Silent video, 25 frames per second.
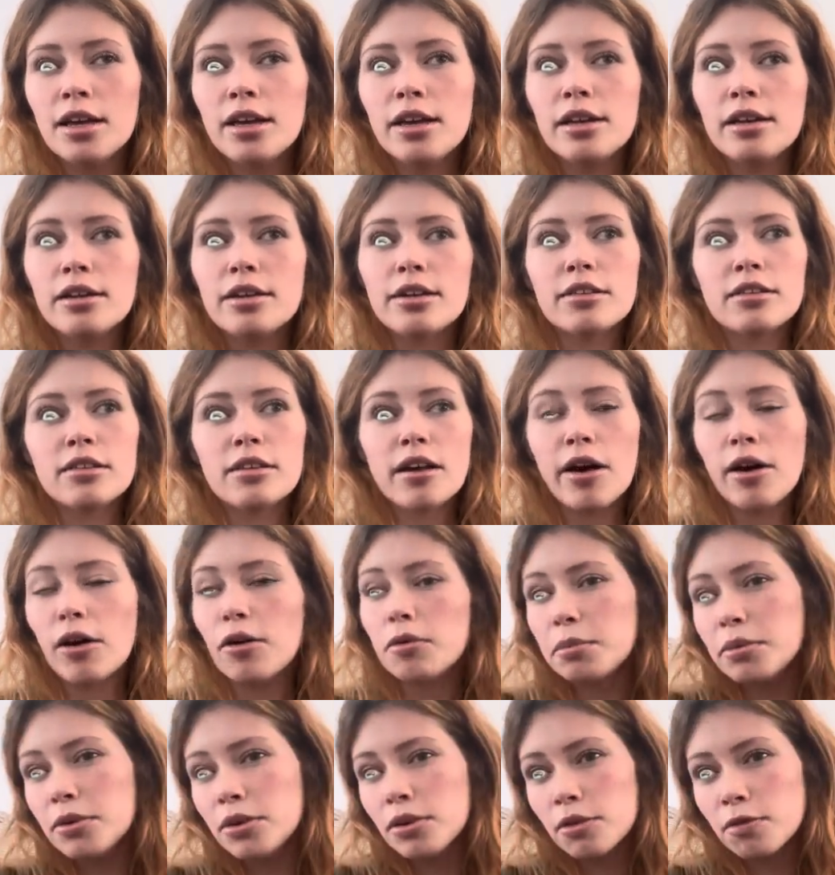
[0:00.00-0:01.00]
just
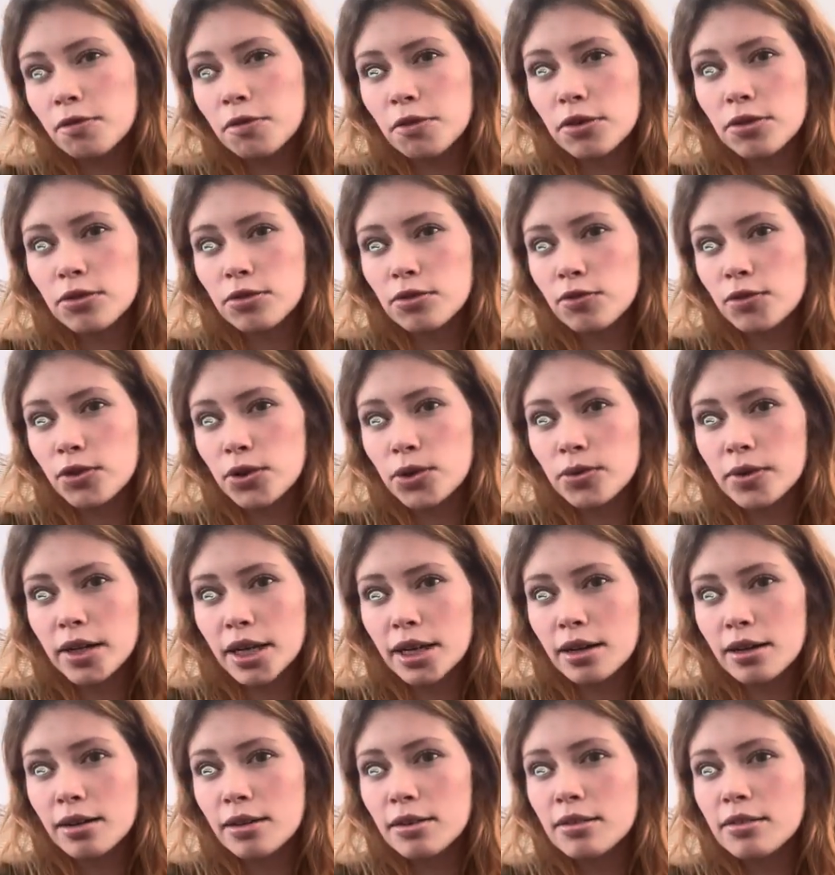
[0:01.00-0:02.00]
help you the first few
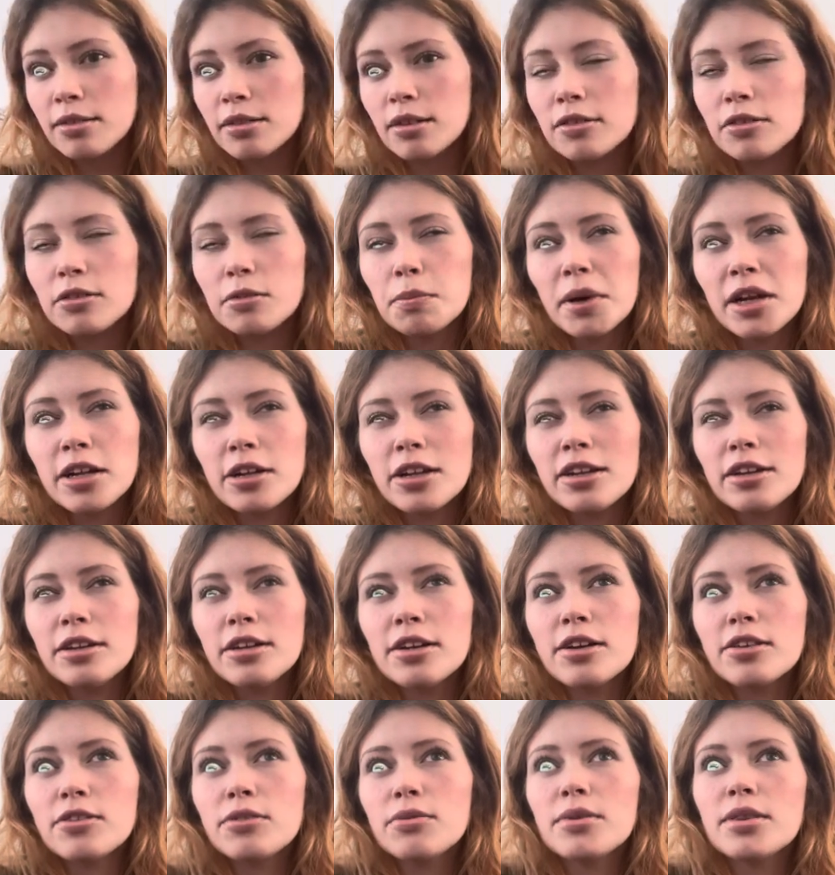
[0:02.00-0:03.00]
days, especially
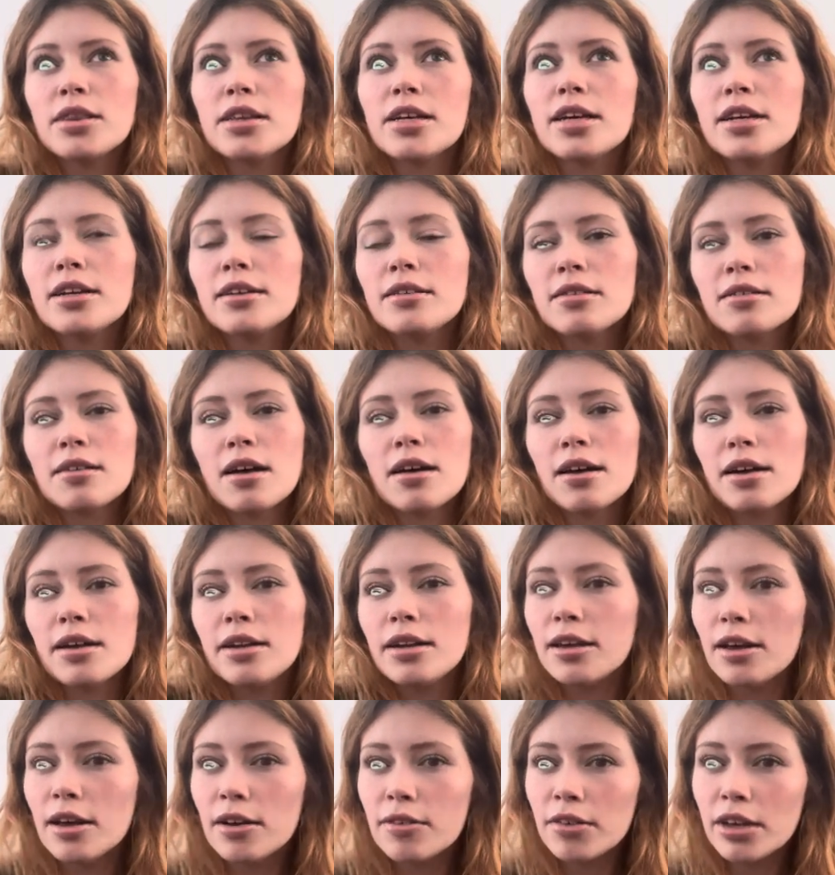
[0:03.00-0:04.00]
just with the
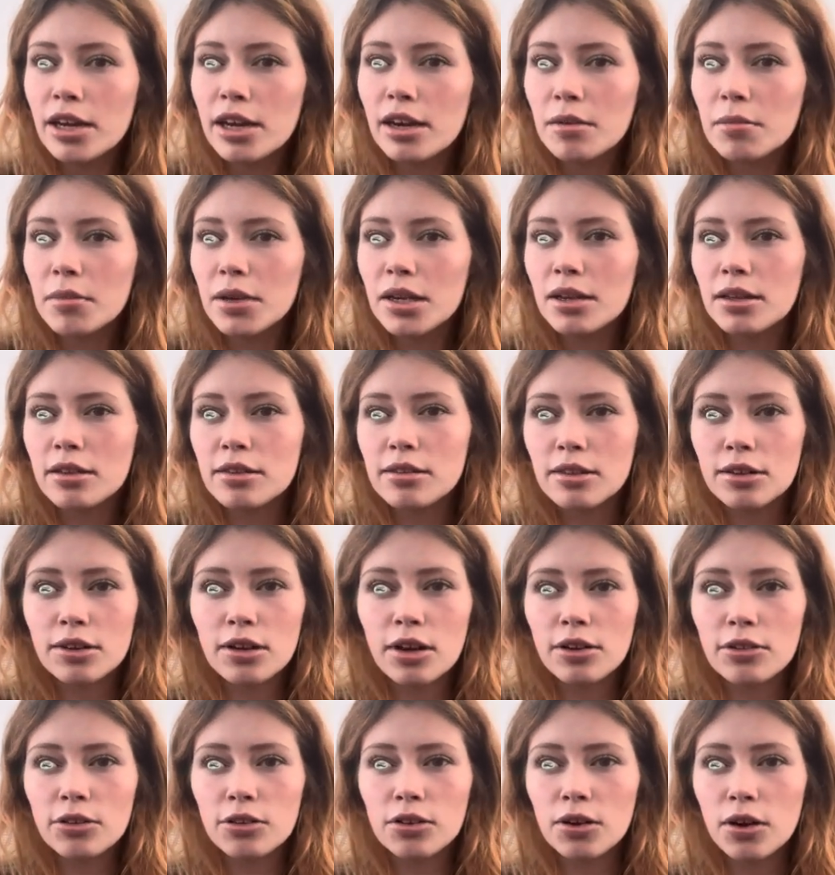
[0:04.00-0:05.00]
anxiety of it. I mean, it's a
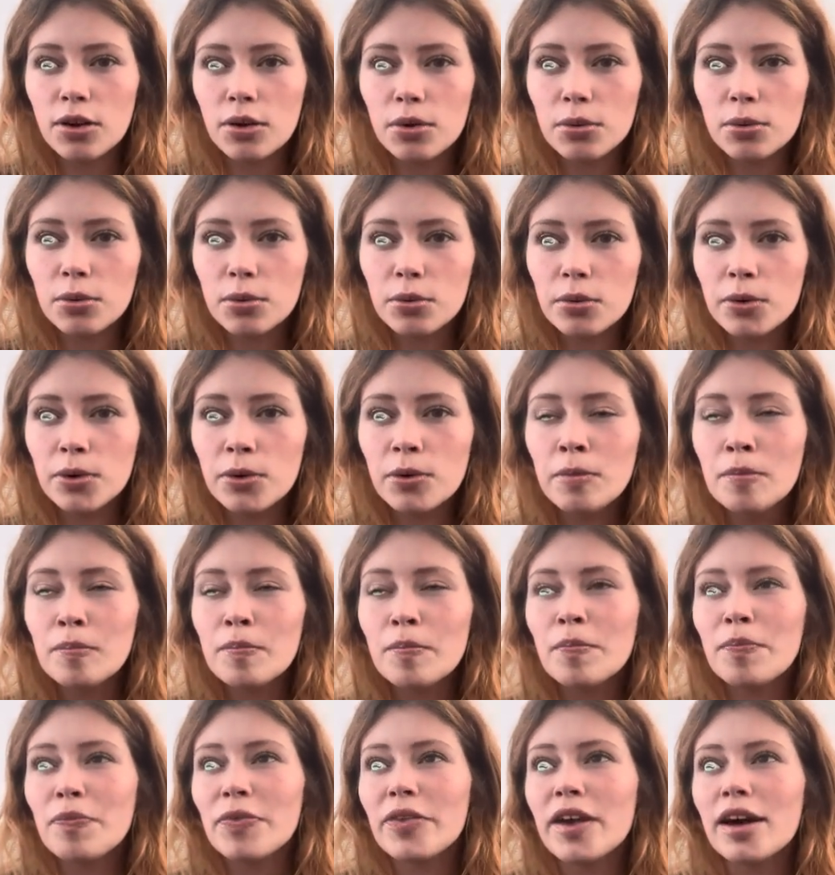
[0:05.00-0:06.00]
lot to go through.
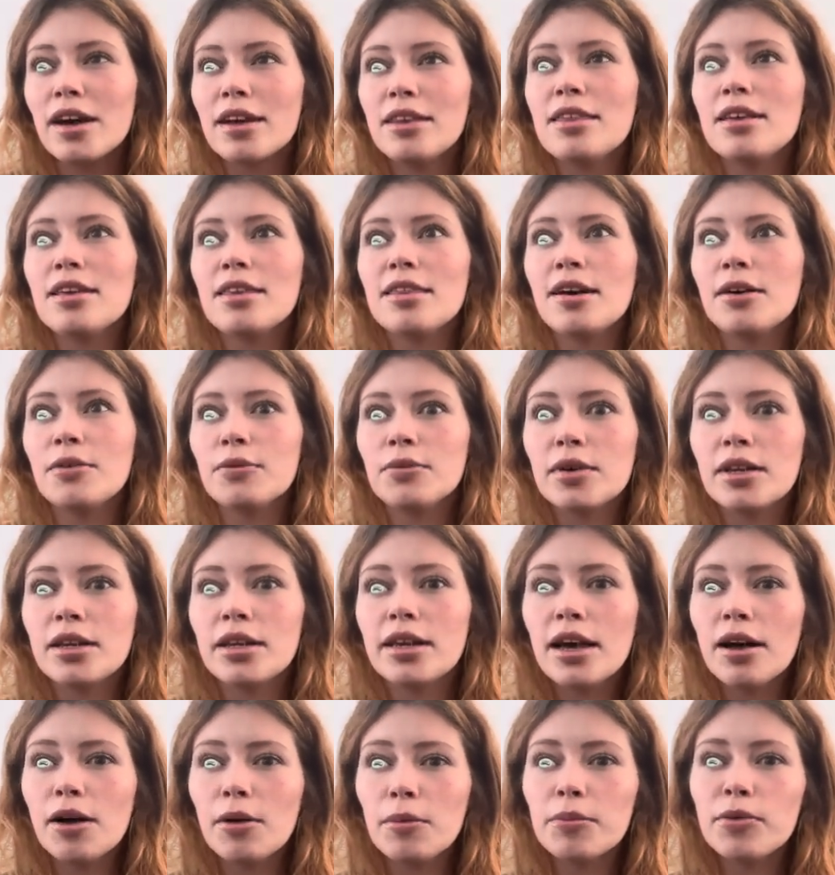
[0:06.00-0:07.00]
I think that really
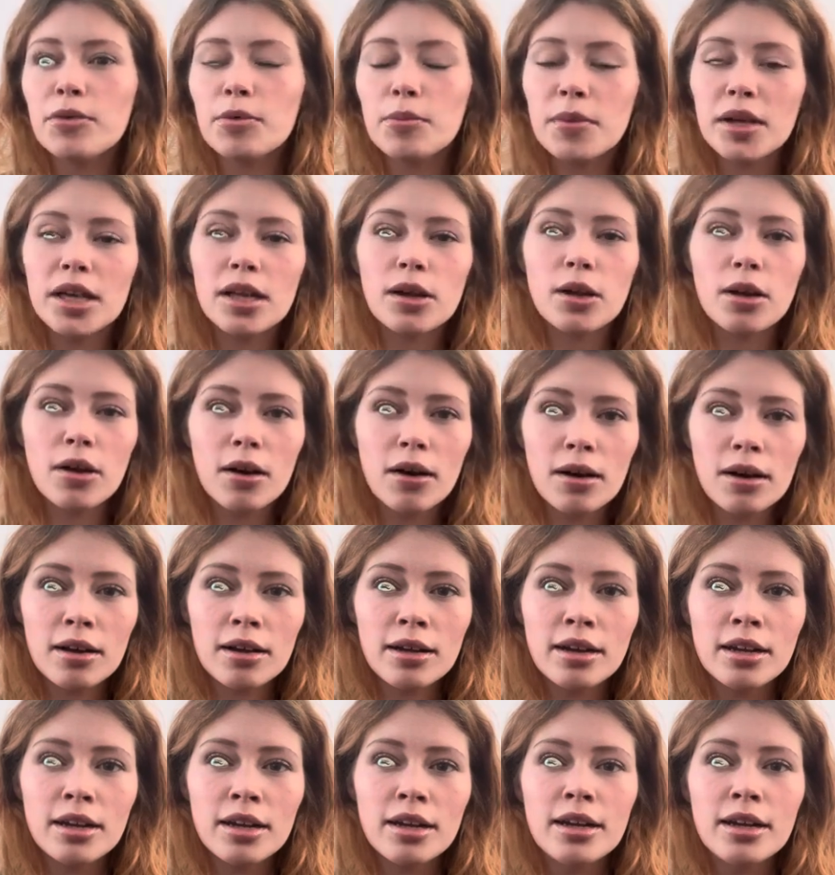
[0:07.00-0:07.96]
helped me a lot.